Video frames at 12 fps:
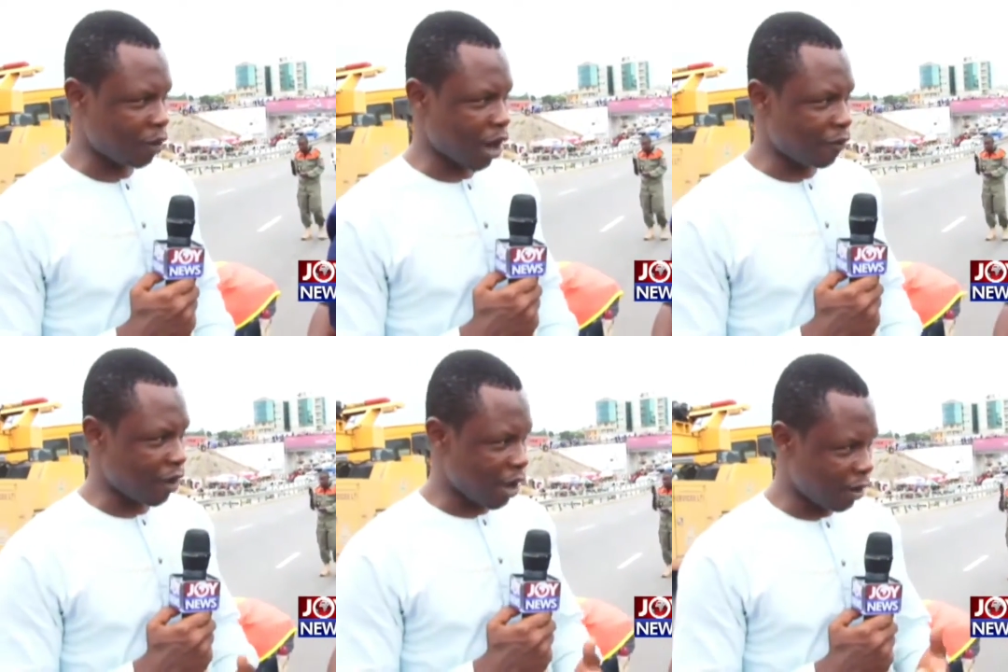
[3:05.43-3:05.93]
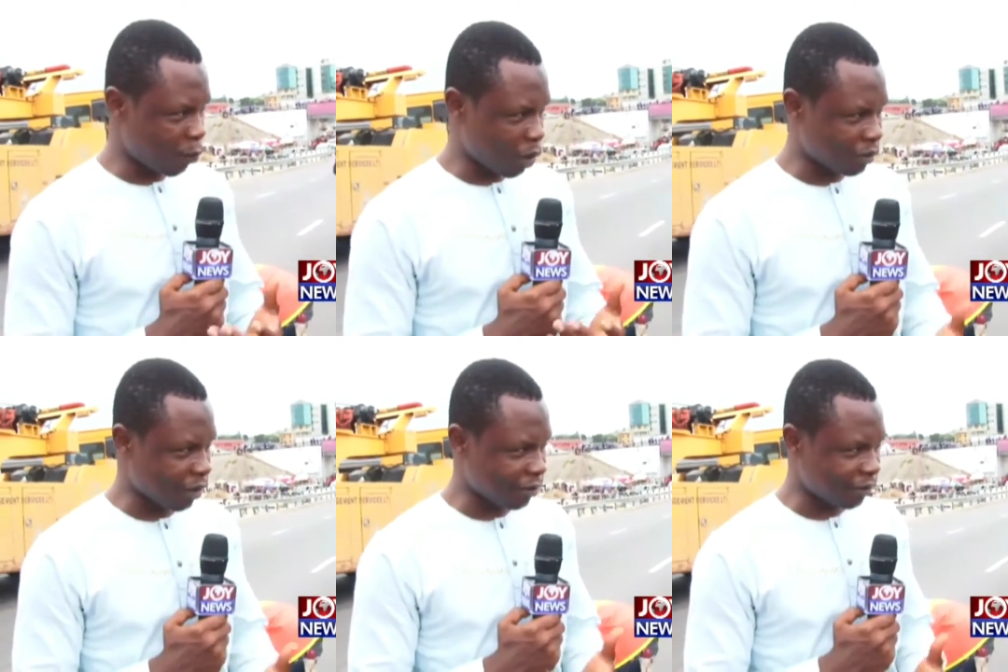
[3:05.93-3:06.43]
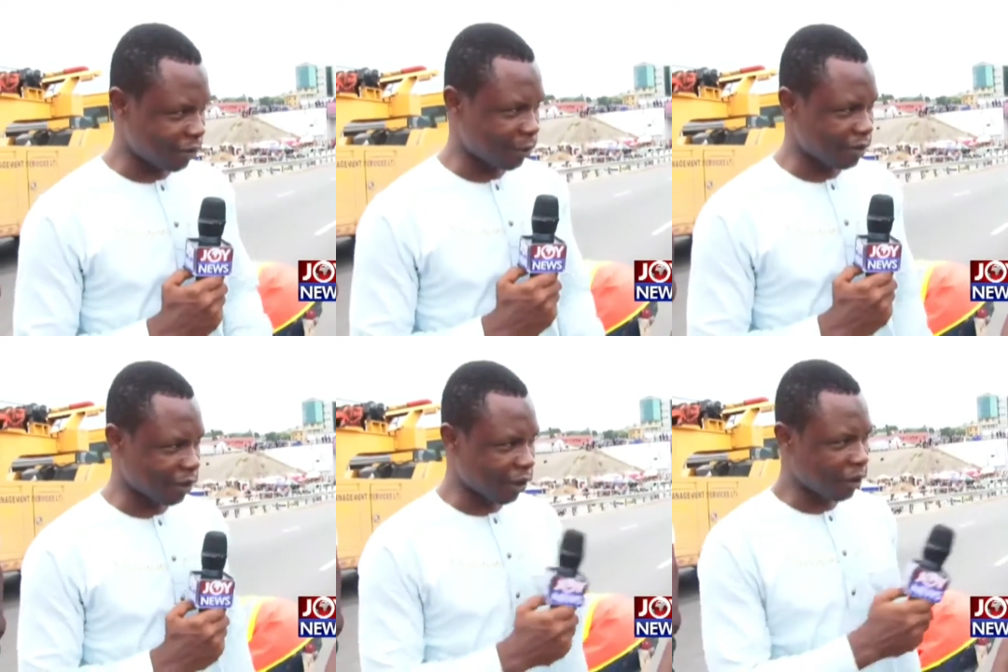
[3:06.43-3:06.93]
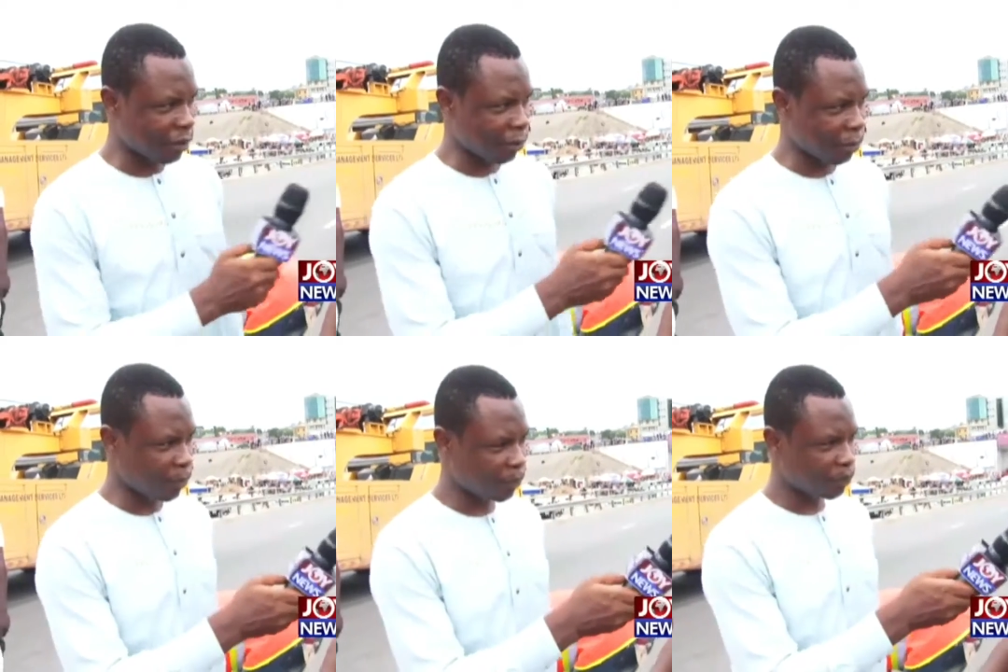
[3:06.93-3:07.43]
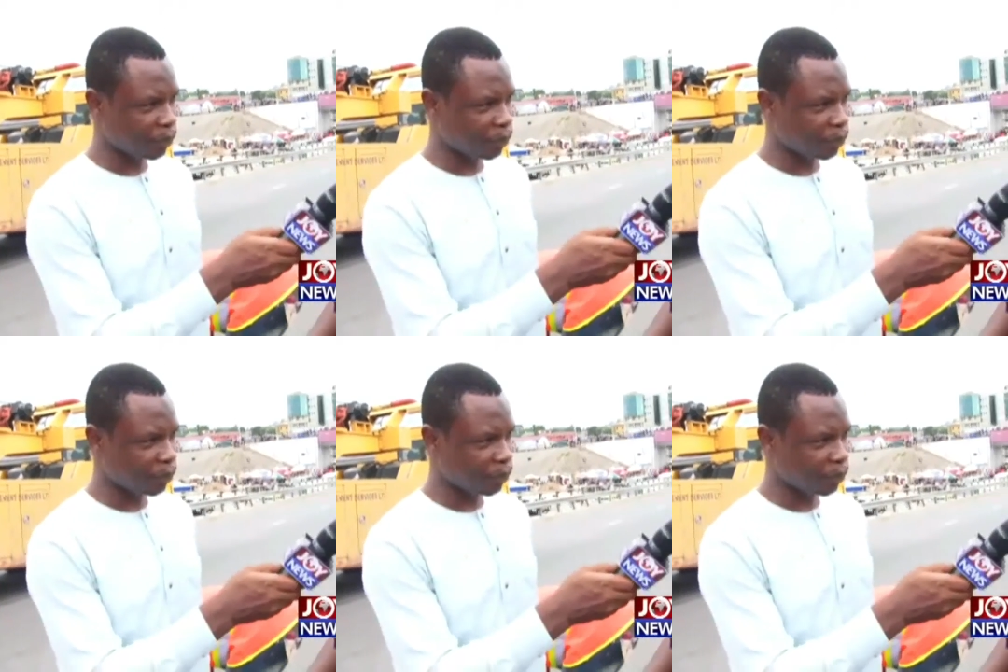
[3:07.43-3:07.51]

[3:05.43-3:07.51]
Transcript: driver and what has he been telling you?